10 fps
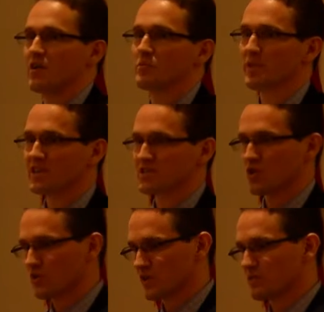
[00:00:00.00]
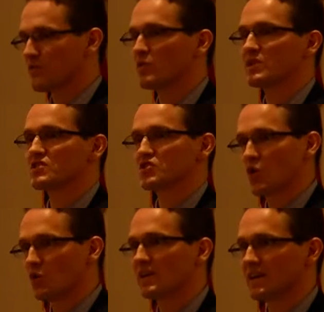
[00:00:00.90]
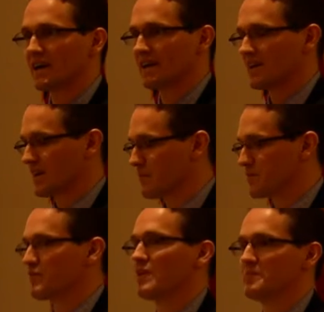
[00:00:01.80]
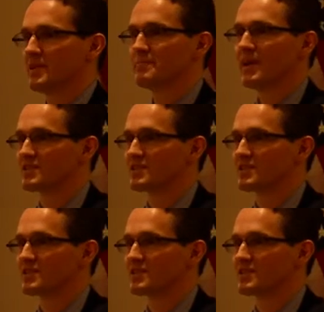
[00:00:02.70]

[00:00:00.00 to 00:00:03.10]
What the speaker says: now in place, focused solely on economic development.